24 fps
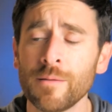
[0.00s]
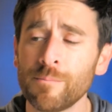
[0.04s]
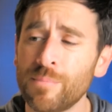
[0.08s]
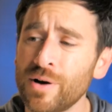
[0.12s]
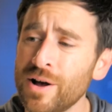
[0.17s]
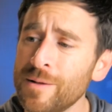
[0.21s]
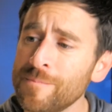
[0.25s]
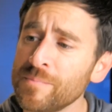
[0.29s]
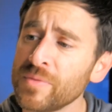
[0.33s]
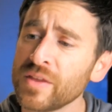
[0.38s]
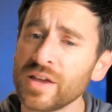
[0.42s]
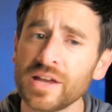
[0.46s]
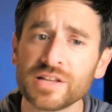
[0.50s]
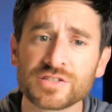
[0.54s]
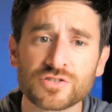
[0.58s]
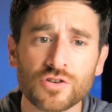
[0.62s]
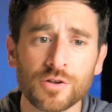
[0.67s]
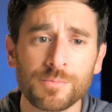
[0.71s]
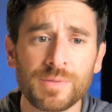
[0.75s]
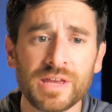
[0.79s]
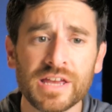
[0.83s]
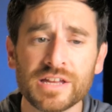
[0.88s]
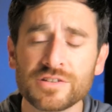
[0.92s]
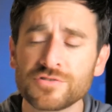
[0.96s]
But it's
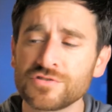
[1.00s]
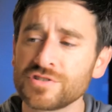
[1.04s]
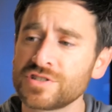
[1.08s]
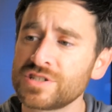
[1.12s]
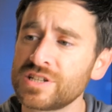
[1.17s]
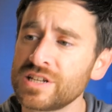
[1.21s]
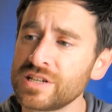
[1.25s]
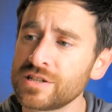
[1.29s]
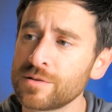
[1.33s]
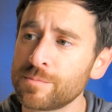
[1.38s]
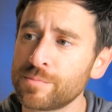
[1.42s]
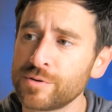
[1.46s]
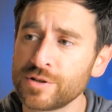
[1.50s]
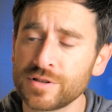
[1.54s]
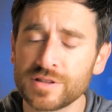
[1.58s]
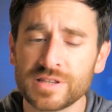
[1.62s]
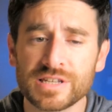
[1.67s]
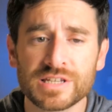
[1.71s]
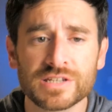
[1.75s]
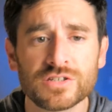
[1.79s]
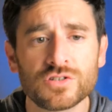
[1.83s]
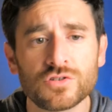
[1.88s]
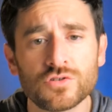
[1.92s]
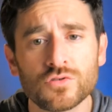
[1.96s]
going to be interesting to put
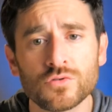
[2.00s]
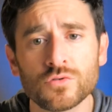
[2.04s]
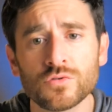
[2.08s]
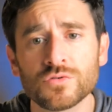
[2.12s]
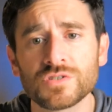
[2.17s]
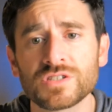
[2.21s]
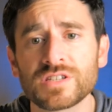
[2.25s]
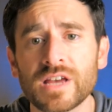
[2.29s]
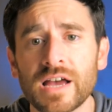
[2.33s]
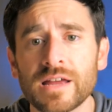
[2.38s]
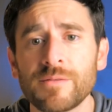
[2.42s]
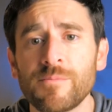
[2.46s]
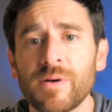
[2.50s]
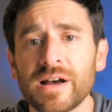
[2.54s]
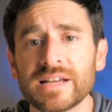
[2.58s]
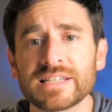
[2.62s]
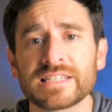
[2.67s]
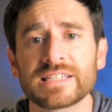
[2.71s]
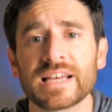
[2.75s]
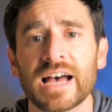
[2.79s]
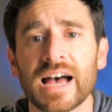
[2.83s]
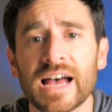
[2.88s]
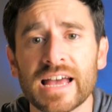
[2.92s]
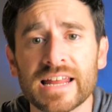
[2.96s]
these 2 side by
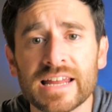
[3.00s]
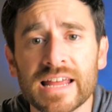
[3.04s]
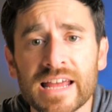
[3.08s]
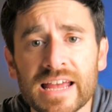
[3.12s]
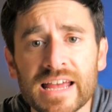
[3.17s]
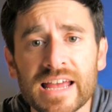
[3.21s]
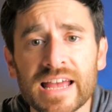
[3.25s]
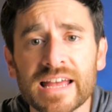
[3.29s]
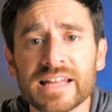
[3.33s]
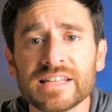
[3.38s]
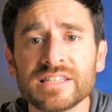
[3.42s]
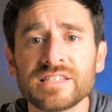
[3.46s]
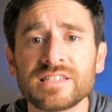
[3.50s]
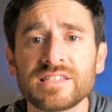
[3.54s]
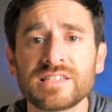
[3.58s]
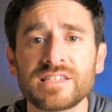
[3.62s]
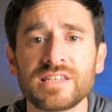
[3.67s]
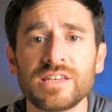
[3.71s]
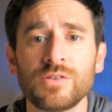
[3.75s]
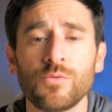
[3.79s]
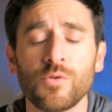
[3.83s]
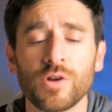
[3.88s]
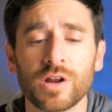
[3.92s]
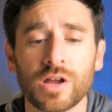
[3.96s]
side and
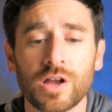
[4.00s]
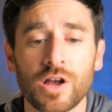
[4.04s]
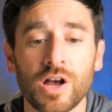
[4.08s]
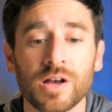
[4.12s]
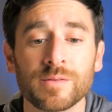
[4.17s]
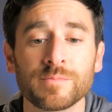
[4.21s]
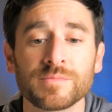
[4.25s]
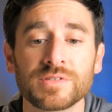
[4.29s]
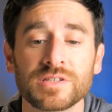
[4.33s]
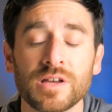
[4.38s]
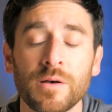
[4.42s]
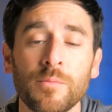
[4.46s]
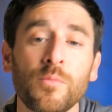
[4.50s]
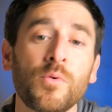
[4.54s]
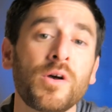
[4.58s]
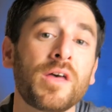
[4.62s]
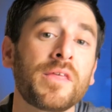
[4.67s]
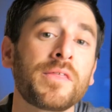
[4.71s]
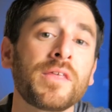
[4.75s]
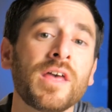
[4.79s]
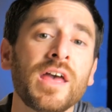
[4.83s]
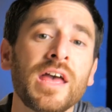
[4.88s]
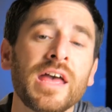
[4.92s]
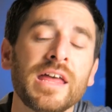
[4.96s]
see what it comes up
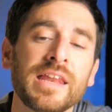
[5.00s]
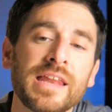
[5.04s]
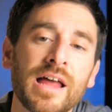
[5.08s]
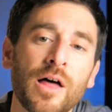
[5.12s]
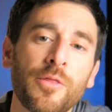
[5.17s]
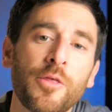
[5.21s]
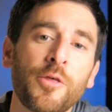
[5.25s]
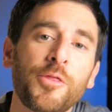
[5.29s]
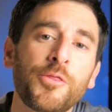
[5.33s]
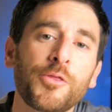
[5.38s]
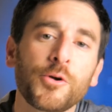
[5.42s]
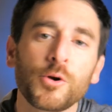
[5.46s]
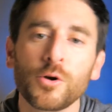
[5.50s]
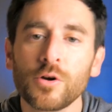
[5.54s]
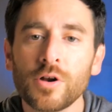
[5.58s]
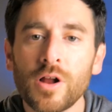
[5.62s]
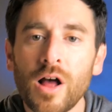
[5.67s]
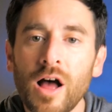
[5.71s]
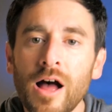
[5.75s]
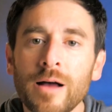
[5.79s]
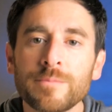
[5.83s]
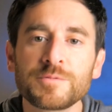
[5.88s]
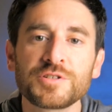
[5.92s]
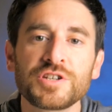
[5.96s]
with. Now, the third
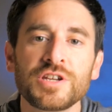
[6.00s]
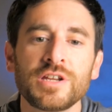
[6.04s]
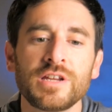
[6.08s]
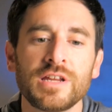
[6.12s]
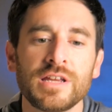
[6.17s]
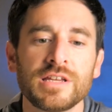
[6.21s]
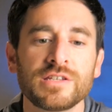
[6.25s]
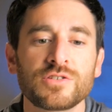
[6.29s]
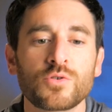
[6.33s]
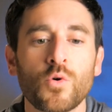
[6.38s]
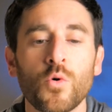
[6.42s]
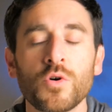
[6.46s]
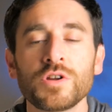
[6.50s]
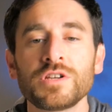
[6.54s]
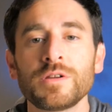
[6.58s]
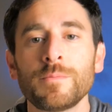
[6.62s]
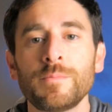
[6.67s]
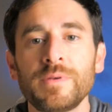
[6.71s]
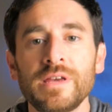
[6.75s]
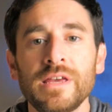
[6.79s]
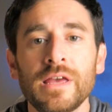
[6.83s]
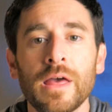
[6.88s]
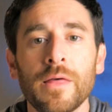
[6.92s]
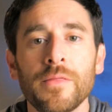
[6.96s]
option is going to
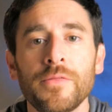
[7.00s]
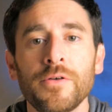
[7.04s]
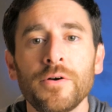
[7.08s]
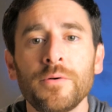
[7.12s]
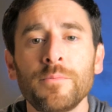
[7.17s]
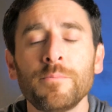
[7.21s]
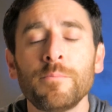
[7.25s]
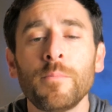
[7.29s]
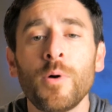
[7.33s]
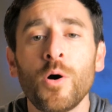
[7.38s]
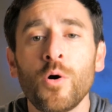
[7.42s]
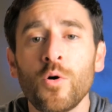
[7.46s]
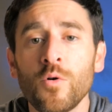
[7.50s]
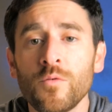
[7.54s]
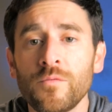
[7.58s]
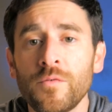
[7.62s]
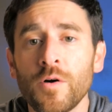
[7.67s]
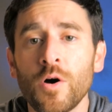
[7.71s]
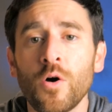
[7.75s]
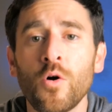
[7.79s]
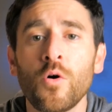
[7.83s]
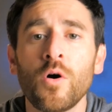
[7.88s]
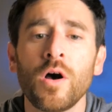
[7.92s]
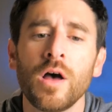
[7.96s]
be the
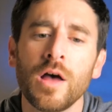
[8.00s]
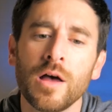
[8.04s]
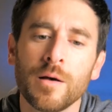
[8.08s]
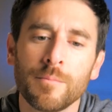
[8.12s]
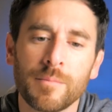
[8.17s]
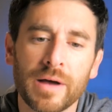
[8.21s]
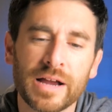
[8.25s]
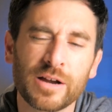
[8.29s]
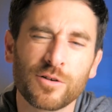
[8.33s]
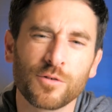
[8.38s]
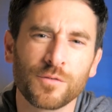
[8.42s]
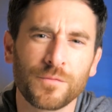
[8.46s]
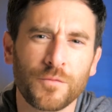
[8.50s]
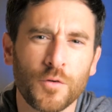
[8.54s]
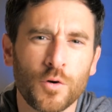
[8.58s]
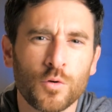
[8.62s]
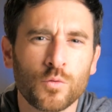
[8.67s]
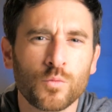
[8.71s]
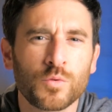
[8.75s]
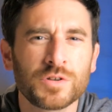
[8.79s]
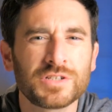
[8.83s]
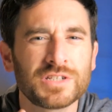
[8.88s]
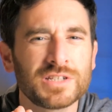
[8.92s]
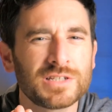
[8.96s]
MOVO
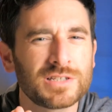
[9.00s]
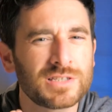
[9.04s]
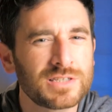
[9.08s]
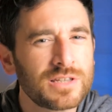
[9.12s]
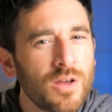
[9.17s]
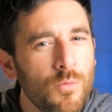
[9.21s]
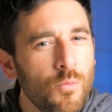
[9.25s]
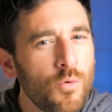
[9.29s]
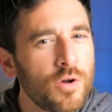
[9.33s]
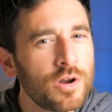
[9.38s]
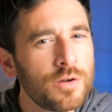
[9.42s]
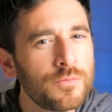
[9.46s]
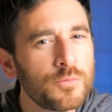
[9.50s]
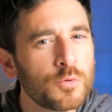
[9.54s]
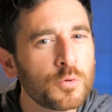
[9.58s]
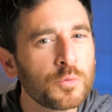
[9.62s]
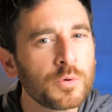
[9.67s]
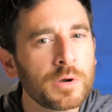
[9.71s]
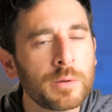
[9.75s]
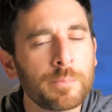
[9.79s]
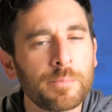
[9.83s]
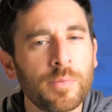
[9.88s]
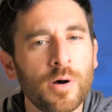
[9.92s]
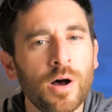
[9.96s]
microphone, which is somewhat of a
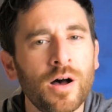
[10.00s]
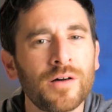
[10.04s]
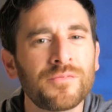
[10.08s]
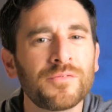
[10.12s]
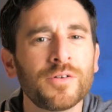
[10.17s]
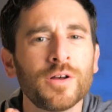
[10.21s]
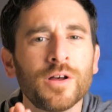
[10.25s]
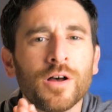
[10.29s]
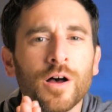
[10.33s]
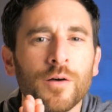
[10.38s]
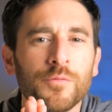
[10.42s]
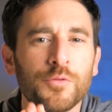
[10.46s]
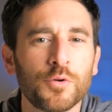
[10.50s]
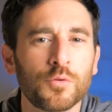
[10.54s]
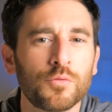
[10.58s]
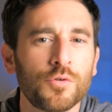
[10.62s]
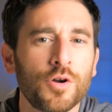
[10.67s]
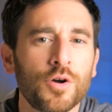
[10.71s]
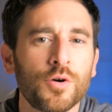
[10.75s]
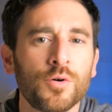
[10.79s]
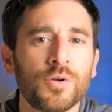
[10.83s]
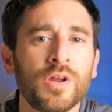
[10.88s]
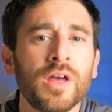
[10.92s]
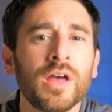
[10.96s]
ripoff of the
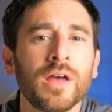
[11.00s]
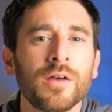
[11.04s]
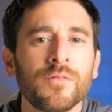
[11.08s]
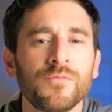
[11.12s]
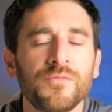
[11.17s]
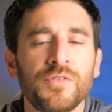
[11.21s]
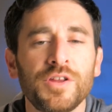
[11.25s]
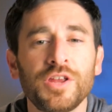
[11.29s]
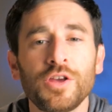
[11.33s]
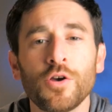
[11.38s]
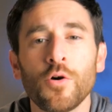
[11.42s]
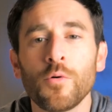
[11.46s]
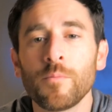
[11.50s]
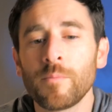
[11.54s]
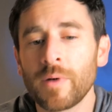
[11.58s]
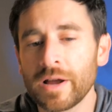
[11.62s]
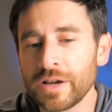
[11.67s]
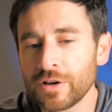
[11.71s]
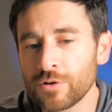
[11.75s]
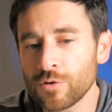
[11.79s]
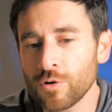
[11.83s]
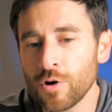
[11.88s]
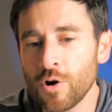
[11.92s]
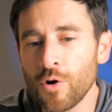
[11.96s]
Rode Video
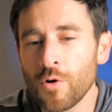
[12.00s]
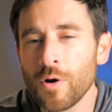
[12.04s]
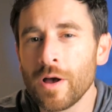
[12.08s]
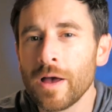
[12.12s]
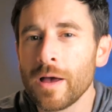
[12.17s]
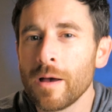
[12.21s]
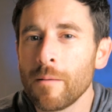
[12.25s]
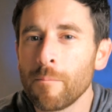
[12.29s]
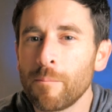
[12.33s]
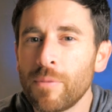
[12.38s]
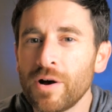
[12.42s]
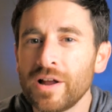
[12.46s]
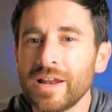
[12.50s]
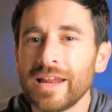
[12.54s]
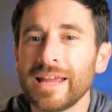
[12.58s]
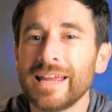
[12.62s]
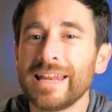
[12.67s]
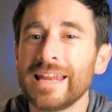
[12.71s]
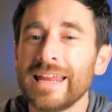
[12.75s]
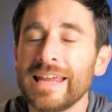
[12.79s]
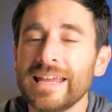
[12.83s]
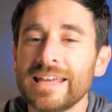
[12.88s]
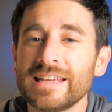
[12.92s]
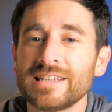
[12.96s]
Micro, but
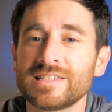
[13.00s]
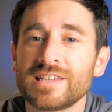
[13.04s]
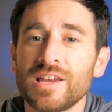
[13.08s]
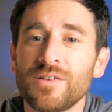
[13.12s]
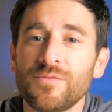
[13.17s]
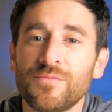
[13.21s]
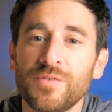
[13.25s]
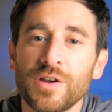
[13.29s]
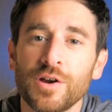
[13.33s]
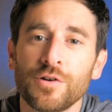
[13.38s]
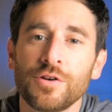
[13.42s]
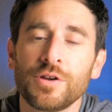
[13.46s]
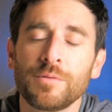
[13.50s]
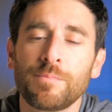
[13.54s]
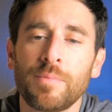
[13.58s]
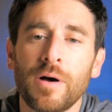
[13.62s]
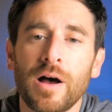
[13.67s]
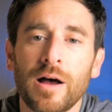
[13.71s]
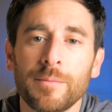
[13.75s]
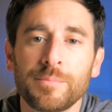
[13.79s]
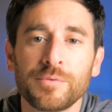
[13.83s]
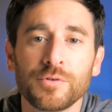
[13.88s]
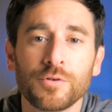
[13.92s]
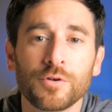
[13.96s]
it is a very
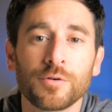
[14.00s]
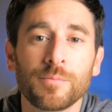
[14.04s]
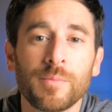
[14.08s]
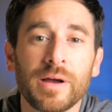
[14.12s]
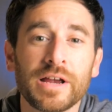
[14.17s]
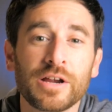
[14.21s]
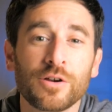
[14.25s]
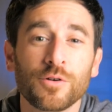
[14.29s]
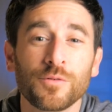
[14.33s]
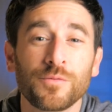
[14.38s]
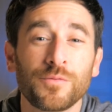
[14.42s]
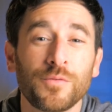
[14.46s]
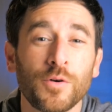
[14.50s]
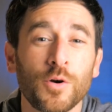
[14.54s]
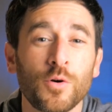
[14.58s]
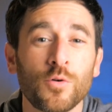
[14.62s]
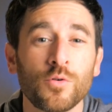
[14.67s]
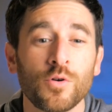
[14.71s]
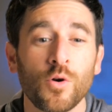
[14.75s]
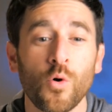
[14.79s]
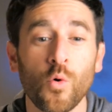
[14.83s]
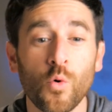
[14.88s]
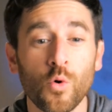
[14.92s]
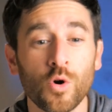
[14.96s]
popular
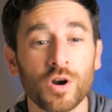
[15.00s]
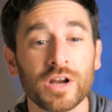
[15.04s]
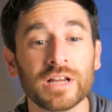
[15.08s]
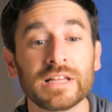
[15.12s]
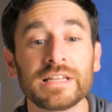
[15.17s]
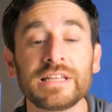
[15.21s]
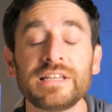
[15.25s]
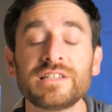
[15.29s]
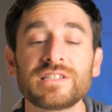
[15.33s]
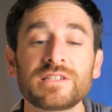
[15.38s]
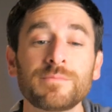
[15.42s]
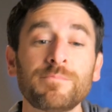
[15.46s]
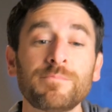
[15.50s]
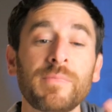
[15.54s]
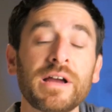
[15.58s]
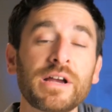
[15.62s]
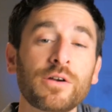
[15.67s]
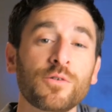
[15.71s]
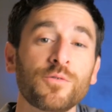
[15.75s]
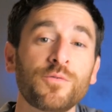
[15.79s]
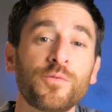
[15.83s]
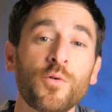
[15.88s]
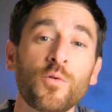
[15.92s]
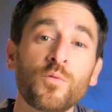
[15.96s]
microphone, or at least
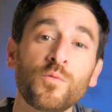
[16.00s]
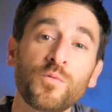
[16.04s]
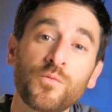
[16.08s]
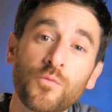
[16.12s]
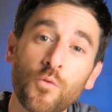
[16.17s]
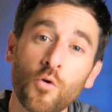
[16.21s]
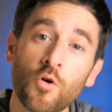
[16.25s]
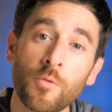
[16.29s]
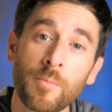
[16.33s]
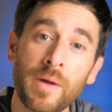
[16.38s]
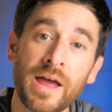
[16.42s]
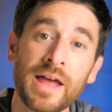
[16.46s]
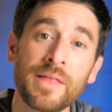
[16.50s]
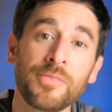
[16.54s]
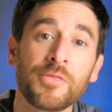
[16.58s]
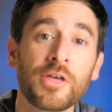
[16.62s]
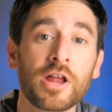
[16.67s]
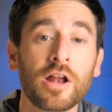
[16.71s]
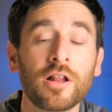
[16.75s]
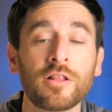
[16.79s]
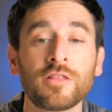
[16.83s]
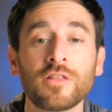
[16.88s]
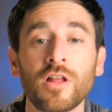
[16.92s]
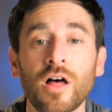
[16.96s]
microphone format that
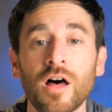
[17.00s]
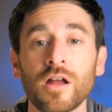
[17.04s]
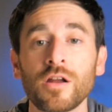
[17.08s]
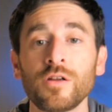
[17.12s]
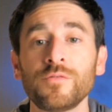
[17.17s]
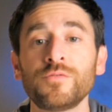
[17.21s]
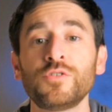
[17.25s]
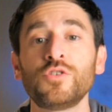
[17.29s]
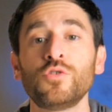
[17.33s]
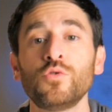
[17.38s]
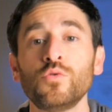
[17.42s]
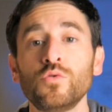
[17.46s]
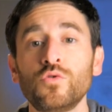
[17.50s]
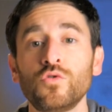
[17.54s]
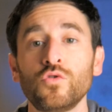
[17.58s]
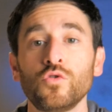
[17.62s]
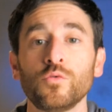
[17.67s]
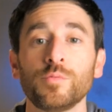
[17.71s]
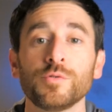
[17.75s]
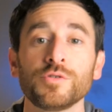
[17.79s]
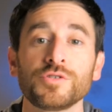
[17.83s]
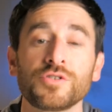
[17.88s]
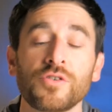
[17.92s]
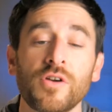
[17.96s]
a lot of
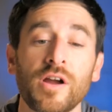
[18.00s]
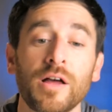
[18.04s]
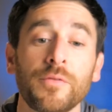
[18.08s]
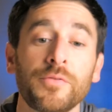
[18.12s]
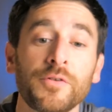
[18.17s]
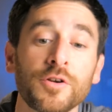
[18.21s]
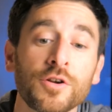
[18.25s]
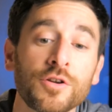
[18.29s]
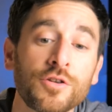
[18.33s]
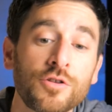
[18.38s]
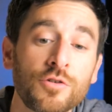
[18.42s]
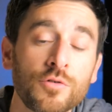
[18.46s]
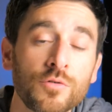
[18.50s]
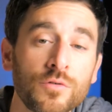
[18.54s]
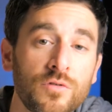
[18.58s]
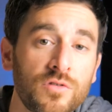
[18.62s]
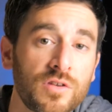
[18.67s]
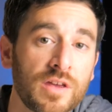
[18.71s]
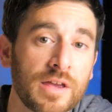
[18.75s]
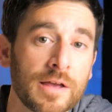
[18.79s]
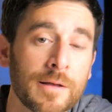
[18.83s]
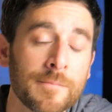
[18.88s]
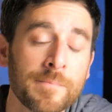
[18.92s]
YouTubers are out there using.